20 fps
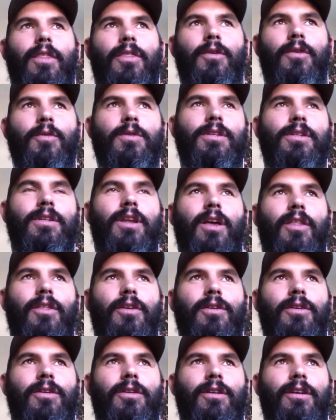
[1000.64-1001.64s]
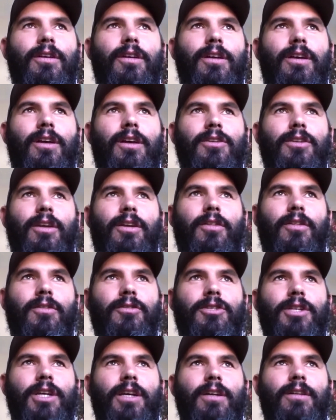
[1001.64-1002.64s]
There was another
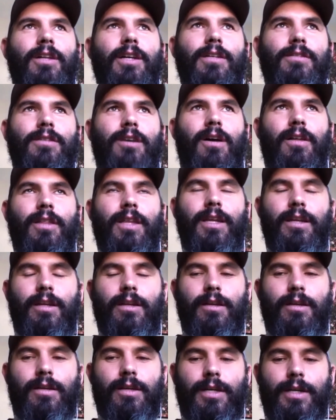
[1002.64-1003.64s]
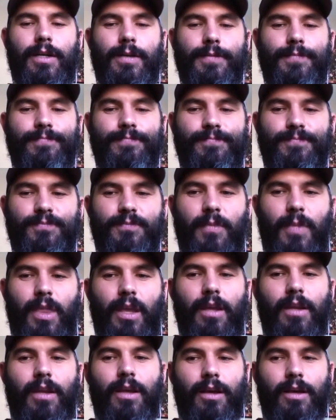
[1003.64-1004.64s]
channel I saw. They did
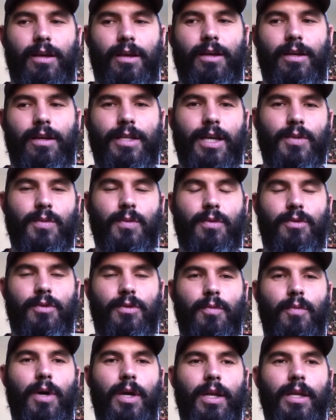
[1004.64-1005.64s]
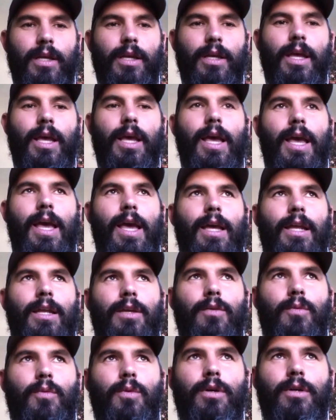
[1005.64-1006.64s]
a test with TubeBuddy, and
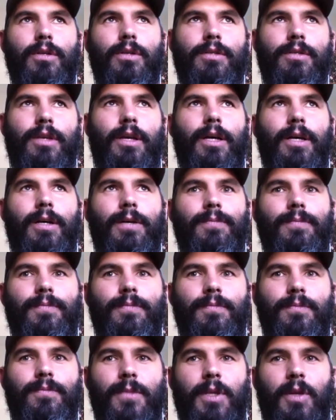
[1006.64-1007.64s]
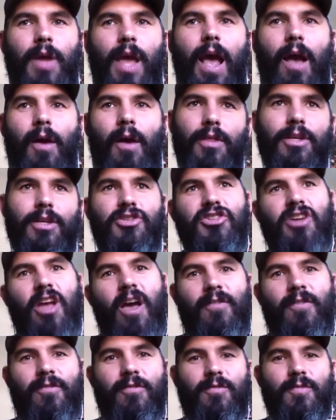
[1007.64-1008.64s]
it was how this
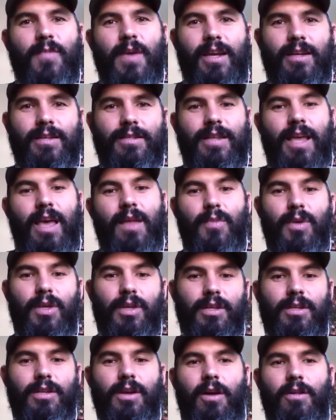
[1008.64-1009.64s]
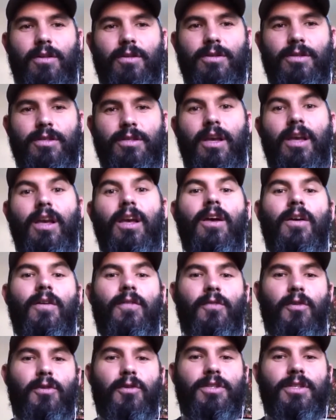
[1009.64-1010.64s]
chef makes $10 million
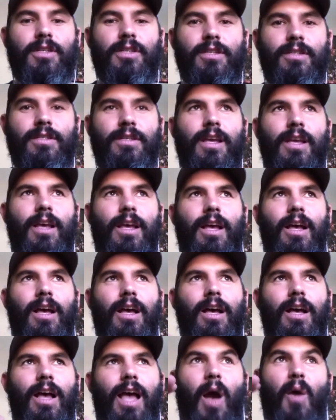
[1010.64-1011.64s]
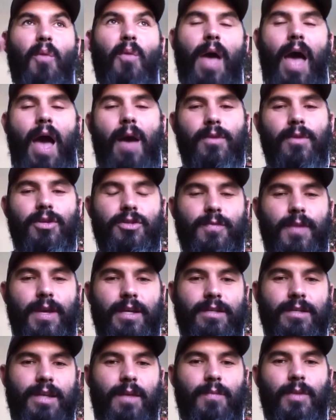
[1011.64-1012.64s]
versus how Babish
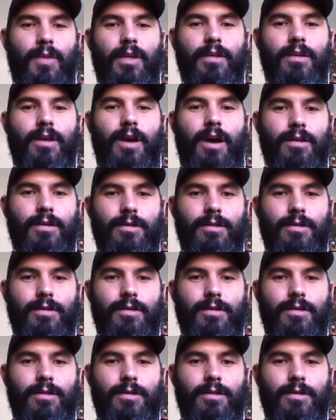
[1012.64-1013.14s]
makes $10 million.